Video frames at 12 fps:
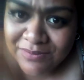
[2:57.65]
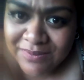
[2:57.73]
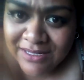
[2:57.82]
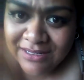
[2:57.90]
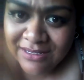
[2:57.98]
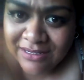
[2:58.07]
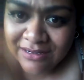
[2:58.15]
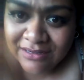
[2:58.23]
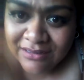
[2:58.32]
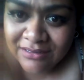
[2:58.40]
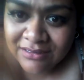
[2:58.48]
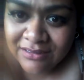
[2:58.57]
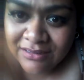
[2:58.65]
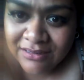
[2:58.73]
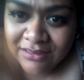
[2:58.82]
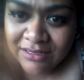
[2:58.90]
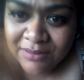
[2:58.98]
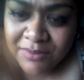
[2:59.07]
be here
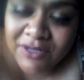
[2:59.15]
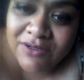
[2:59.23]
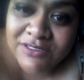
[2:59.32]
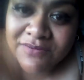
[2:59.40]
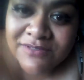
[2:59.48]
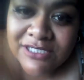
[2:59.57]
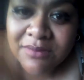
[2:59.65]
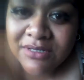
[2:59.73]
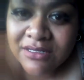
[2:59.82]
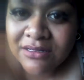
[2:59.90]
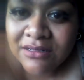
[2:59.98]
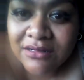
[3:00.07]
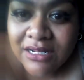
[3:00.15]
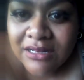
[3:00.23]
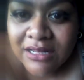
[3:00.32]
because of something that